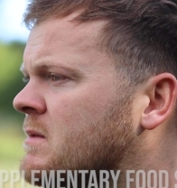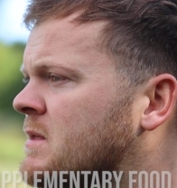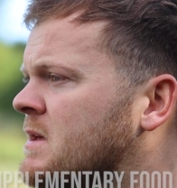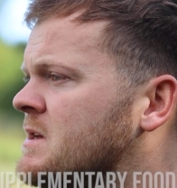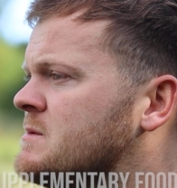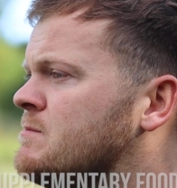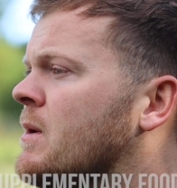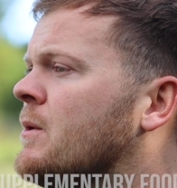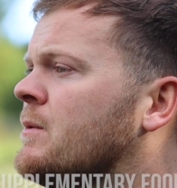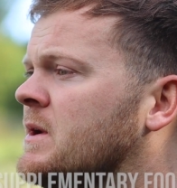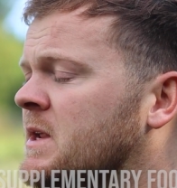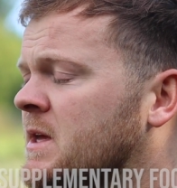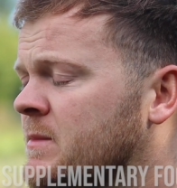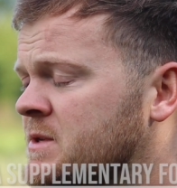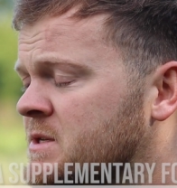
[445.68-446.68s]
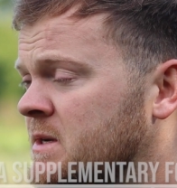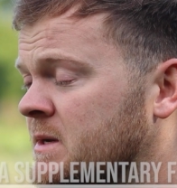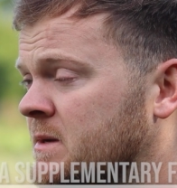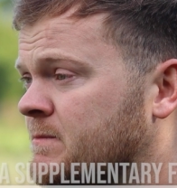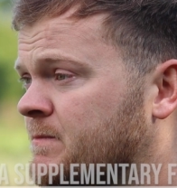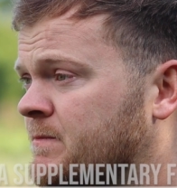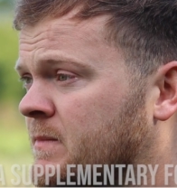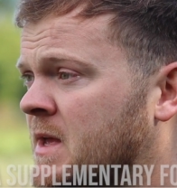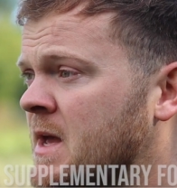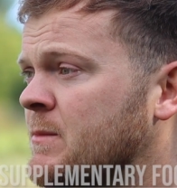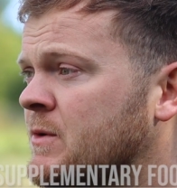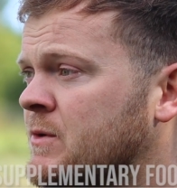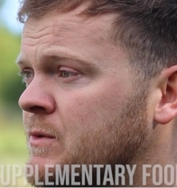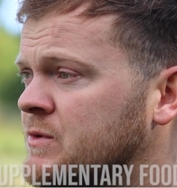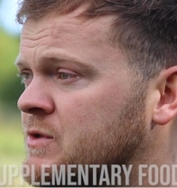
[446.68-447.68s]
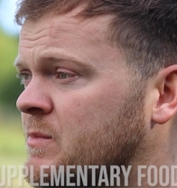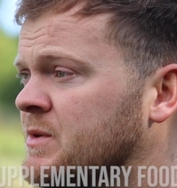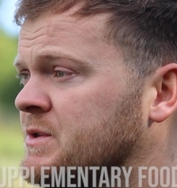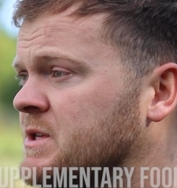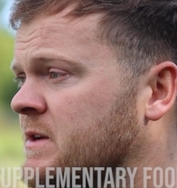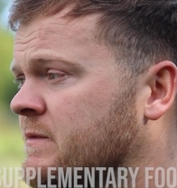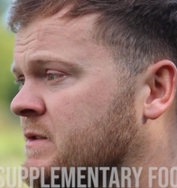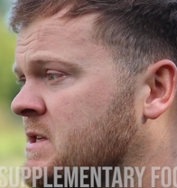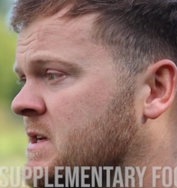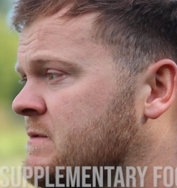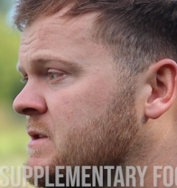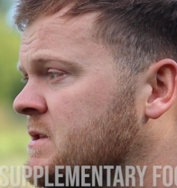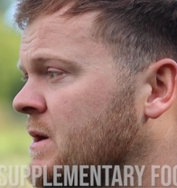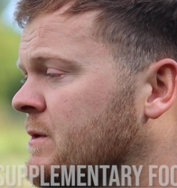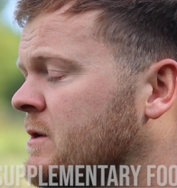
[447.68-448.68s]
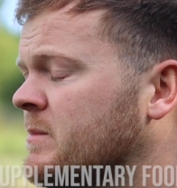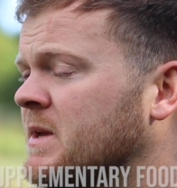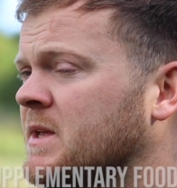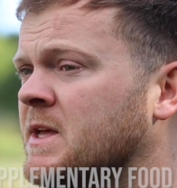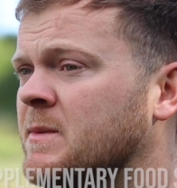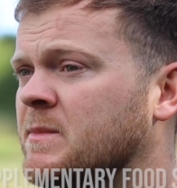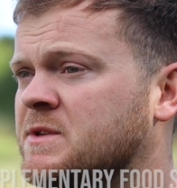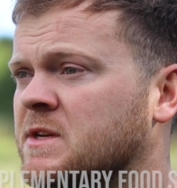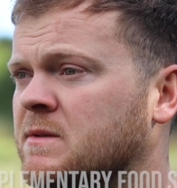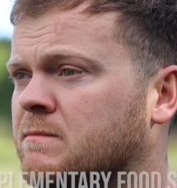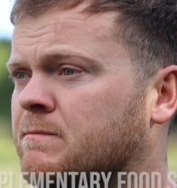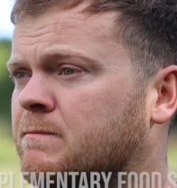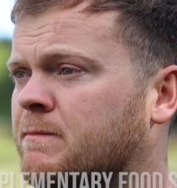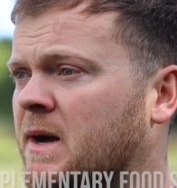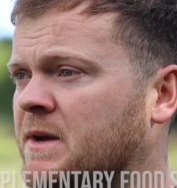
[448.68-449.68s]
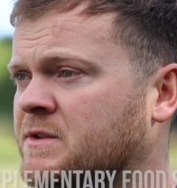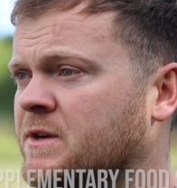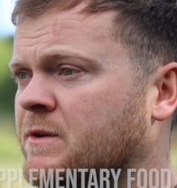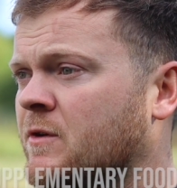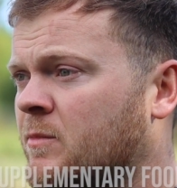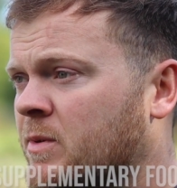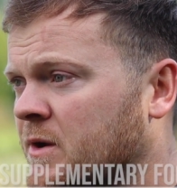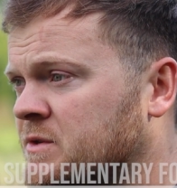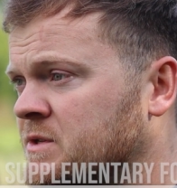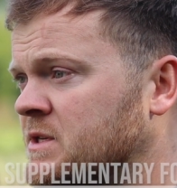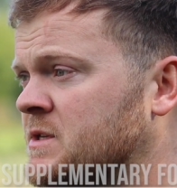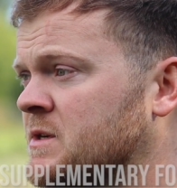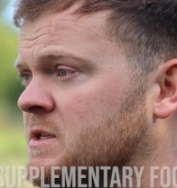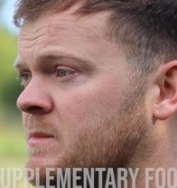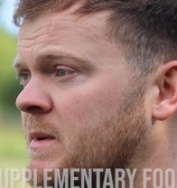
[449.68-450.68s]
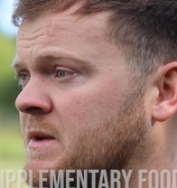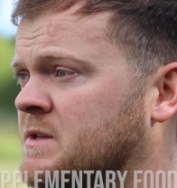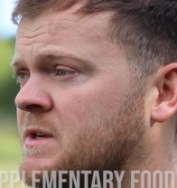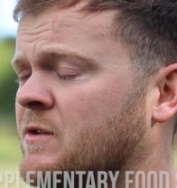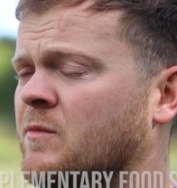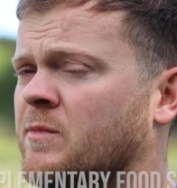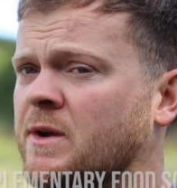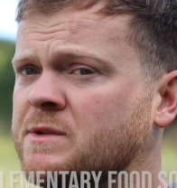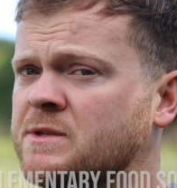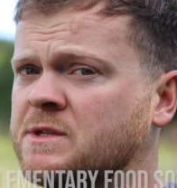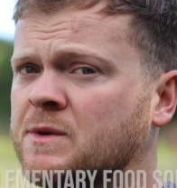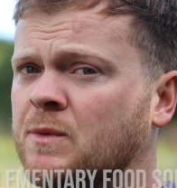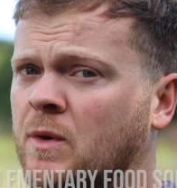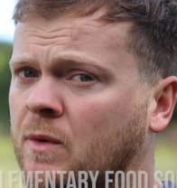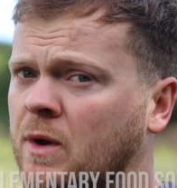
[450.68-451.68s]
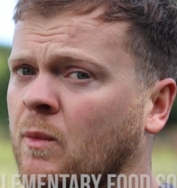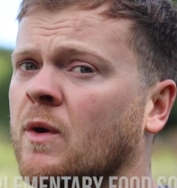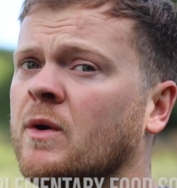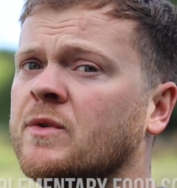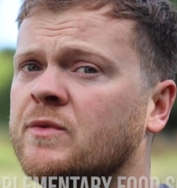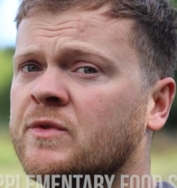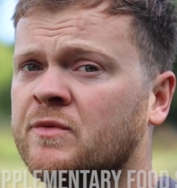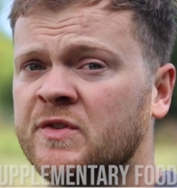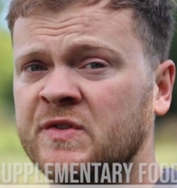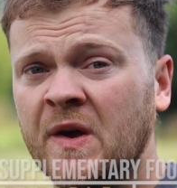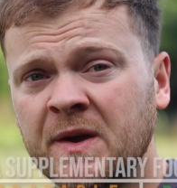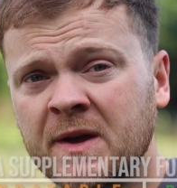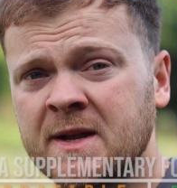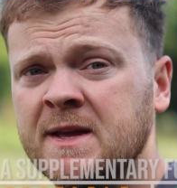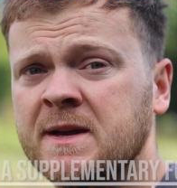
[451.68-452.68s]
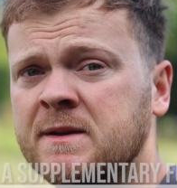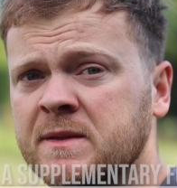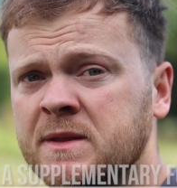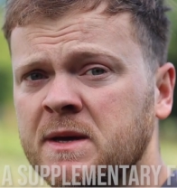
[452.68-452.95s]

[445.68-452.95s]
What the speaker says: these mold inhibiting chemicals or preservatives, you don't want to be inhibiting bacterial processes, because the bacterial processes are what's recycling